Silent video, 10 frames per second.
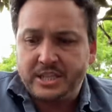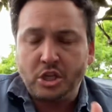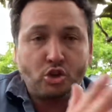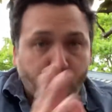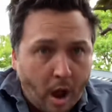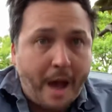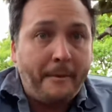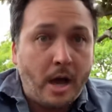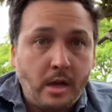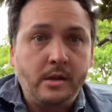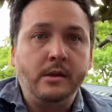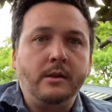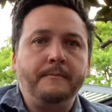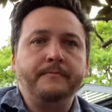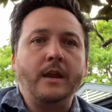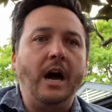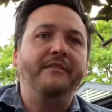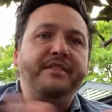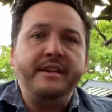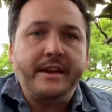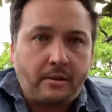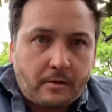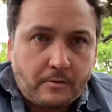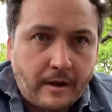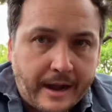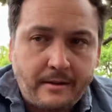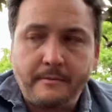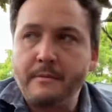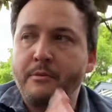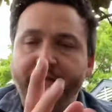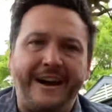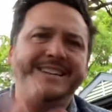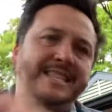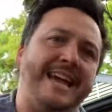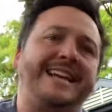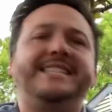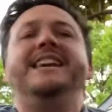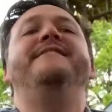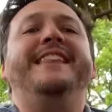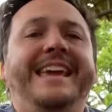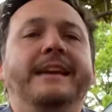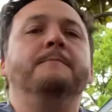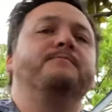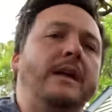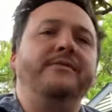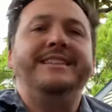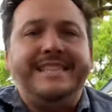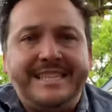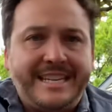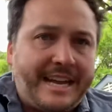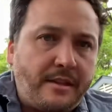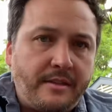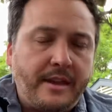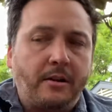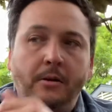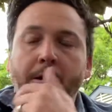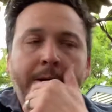the drama of theater, right? It provides the activity that's inside the theater.